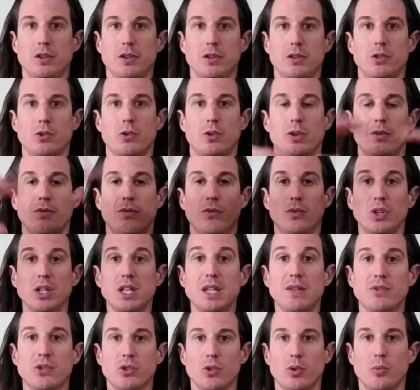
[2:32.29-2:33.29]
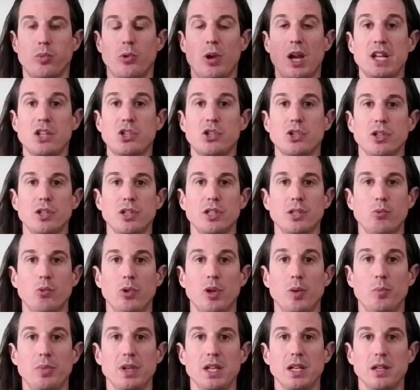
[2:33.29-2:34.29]
sort of leaves or branches
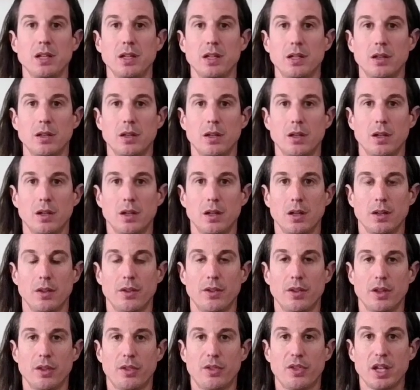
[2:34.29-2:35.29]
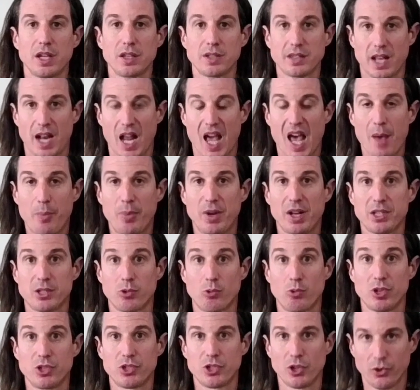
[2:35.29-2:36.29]
would be the things that happen as a
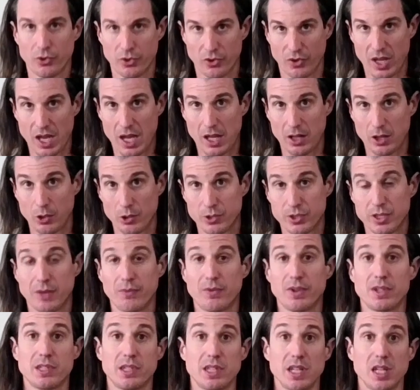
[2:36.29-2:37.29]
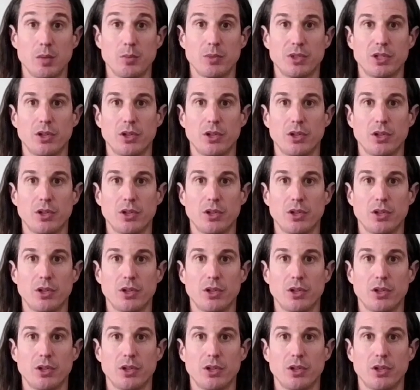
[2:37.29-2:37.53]
result of that low self-esteem.